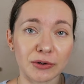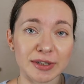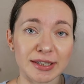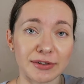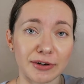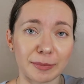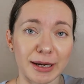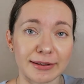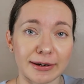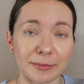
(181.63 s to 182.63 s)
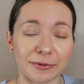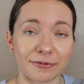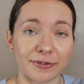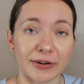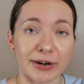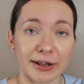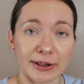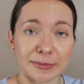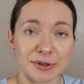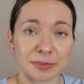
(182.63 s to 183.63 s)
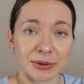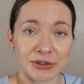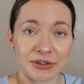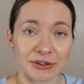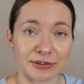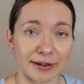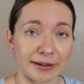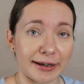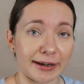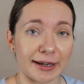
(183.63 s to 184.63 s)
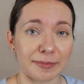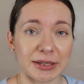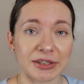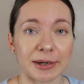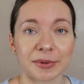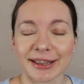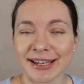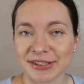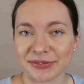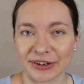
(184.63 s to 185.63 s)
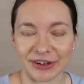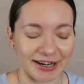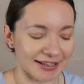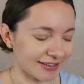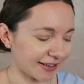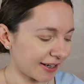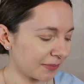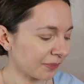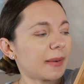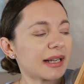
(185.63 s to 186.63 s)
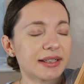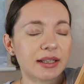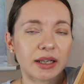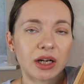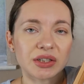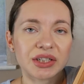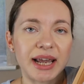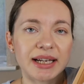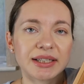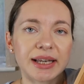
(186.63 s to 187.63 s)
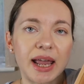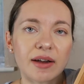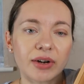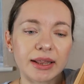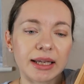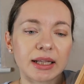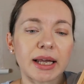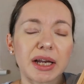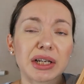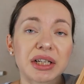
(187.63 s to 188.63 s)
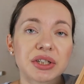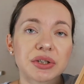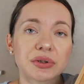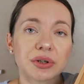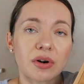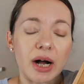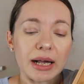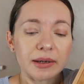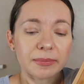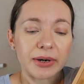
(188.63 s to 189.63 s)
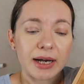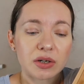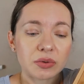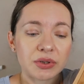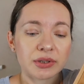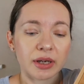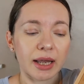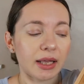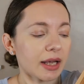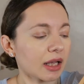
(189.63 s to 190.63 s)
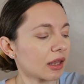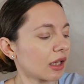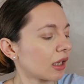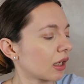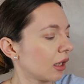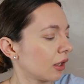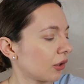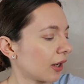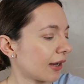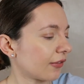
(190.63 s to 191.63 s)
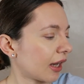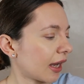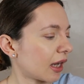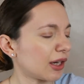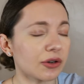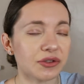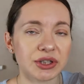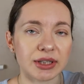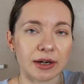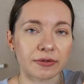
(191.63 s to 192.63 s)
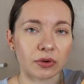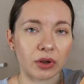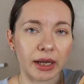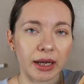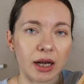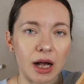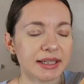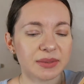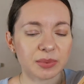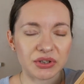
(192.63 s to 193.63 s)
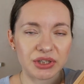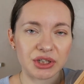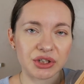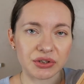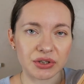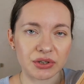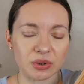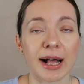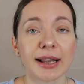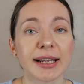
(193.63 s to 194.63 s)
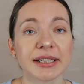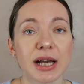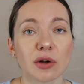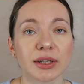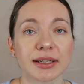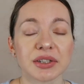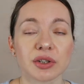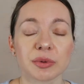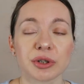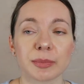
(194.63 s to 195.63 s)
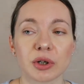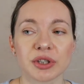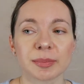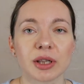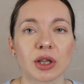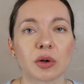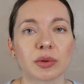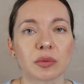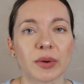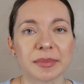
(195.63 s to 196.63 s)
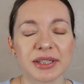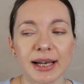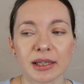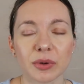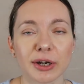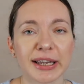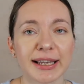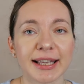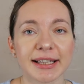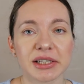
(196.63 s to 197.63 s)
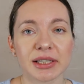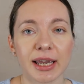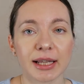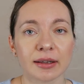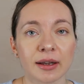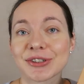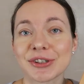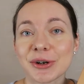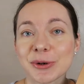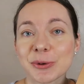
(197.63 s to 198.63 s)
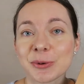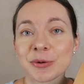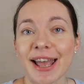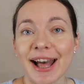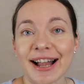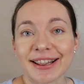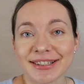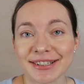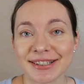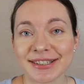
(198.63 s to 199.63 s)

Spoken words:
considering me that I'm a very clumsy person and I can mess up the things very easily. basically contains everything that you need to do your eyebrows, and I think you have here enough stuff for like 6 procedures. I'll link down the description box below the website where you can get this kit. So yeah, let's get